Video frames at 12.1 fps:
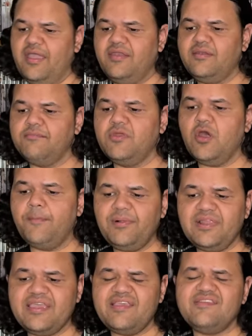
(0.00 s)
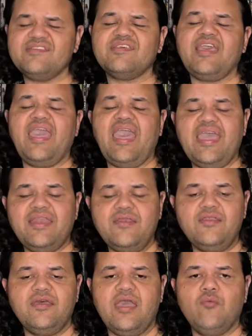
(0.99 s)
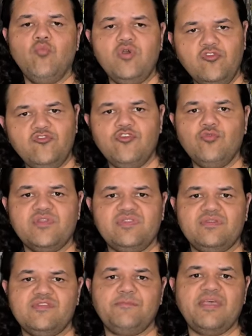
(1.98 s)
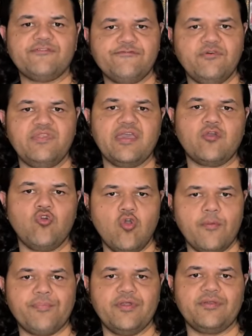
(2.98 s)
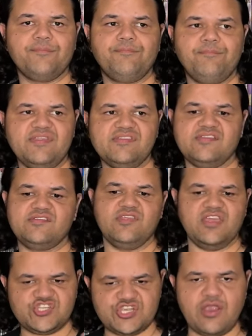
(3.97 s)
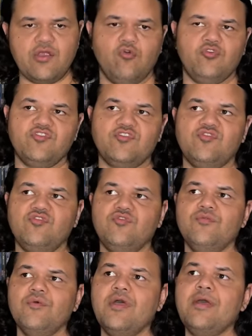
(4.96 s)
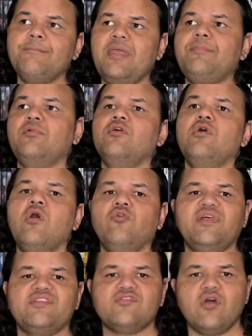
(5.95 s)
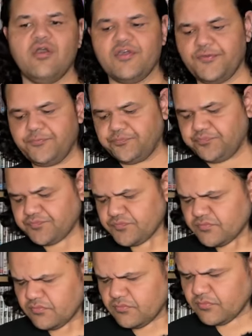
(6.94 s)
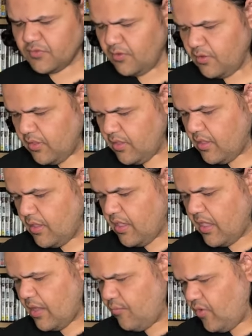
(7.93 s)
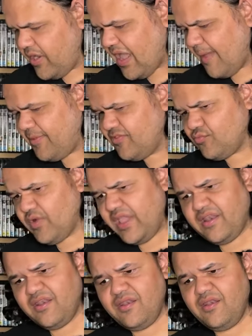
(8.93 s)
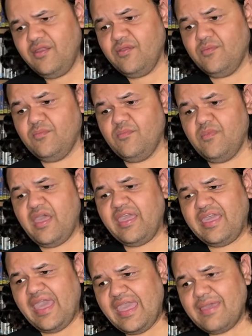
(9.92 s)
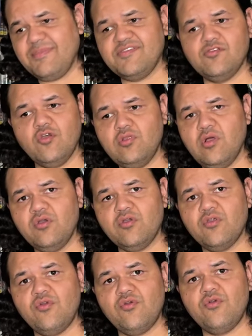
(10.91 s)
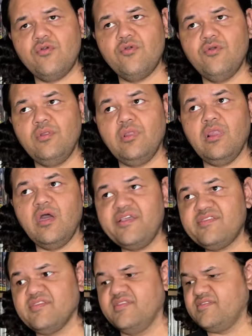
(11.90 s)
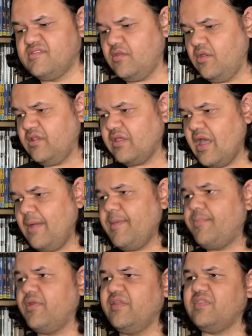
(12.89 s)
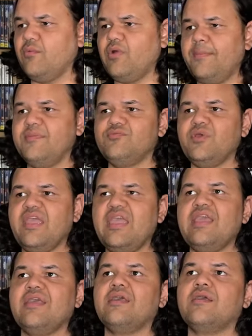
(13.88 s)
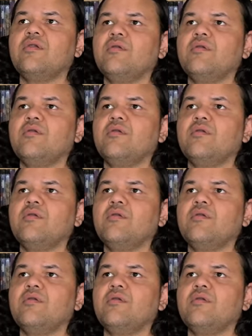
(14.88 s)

And monopolies can and will do what's best for their corporate business, to their shareholders, to people who hold that stock. And what happens when a game is no longer licensed and can't be put out there? What happens when a,